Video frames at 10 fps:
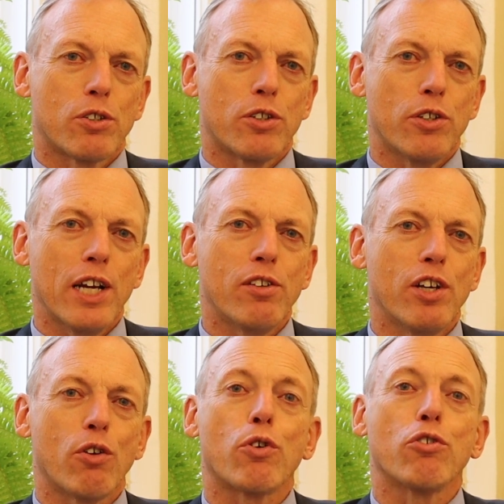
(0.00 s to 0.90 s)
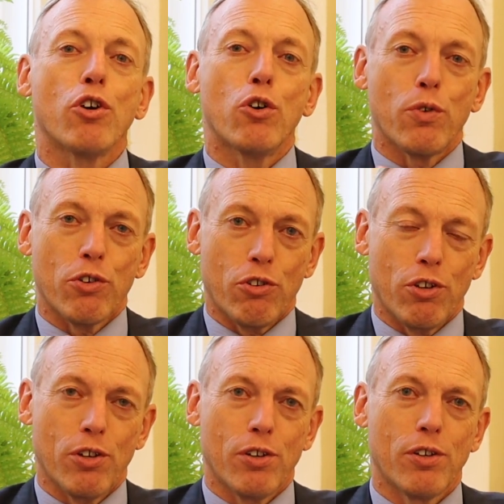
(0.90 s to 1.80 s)
creating crossovers
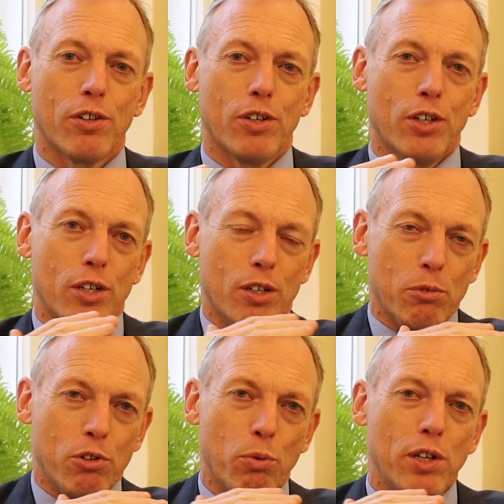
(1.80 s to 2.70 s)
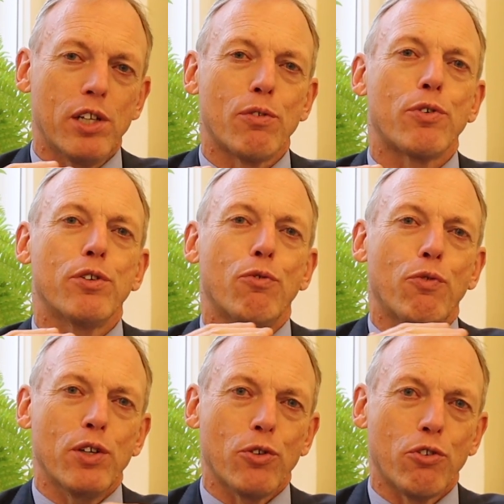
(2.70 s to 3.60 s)
between different
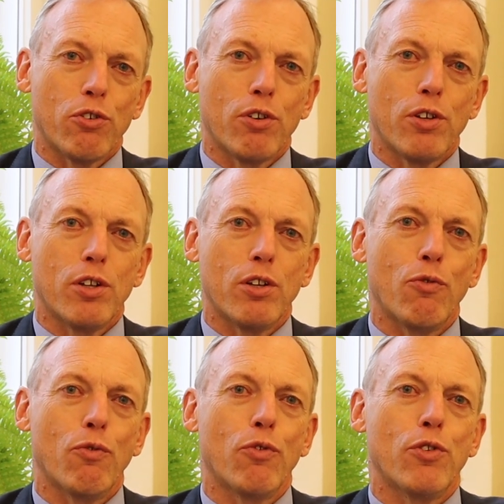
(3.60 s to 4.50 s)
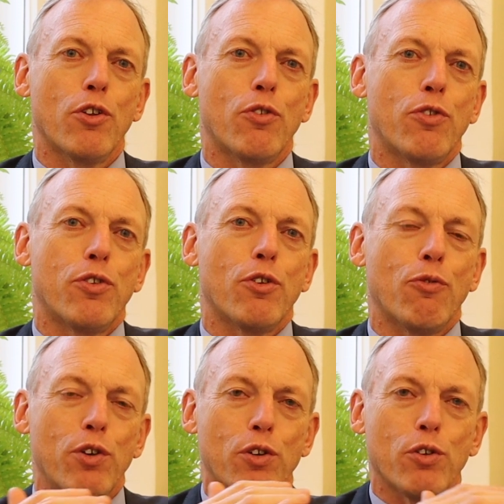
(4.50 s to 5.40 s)
fields, the
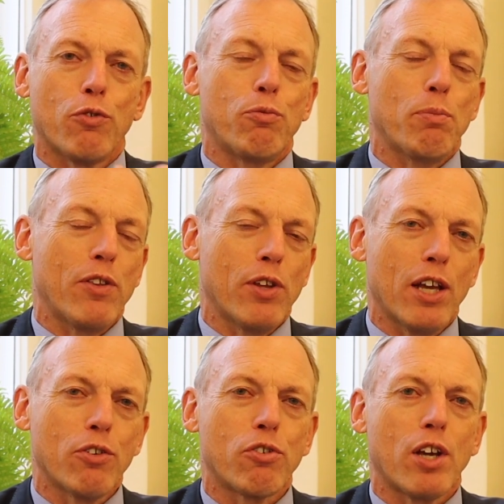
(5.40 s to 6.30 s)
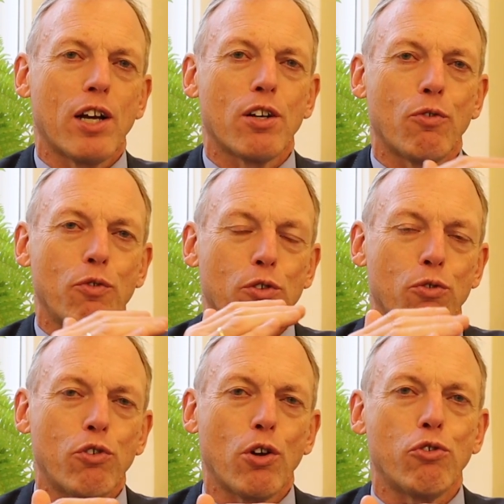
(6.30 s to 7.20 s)
field of mental health care, field
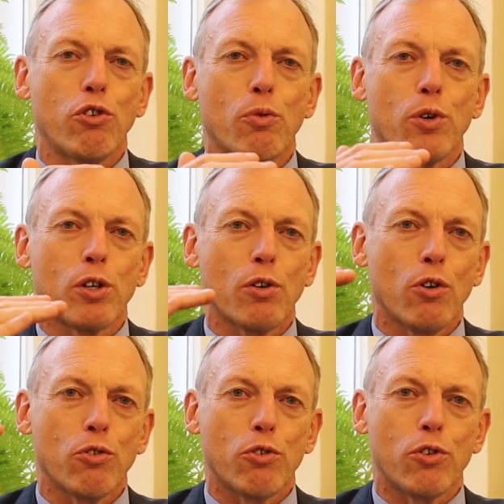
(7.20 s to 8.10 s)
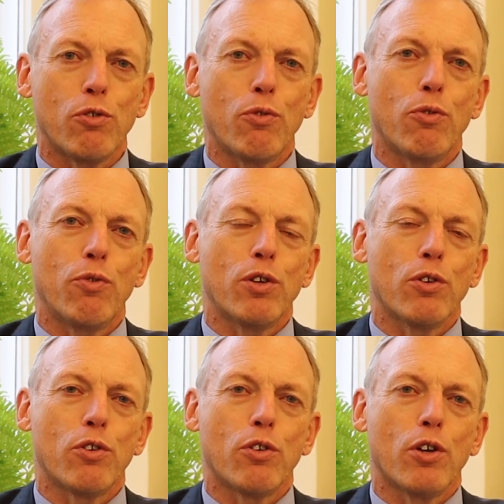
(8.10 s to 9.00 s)
of social work, also the
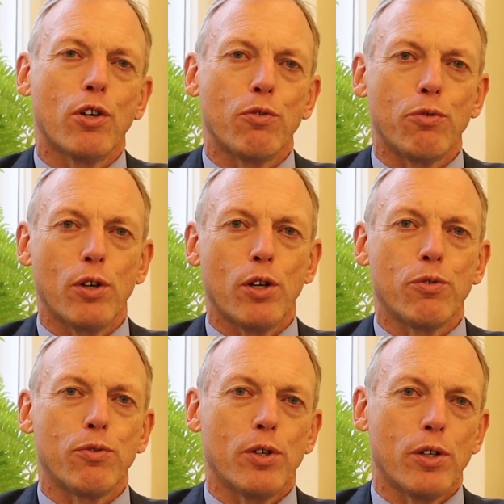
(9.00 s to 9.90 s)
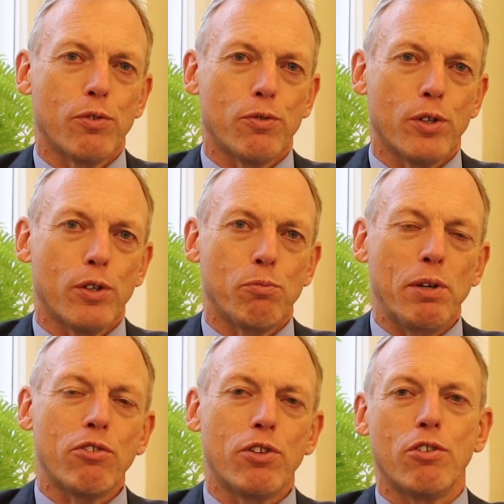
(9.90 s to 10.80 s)
field of
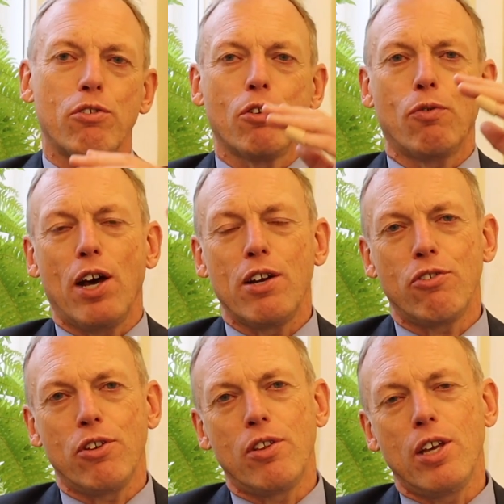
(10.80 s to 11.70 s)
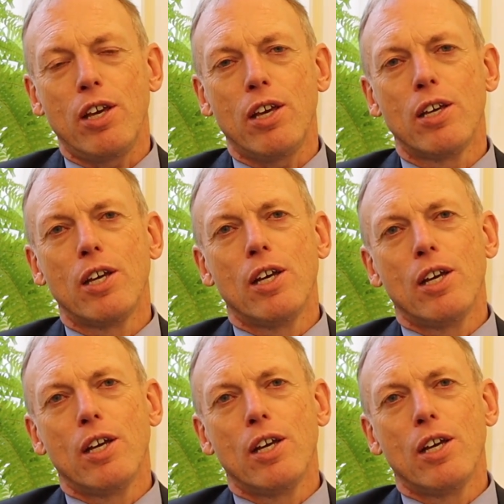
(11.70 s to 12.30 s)
business, of ICT.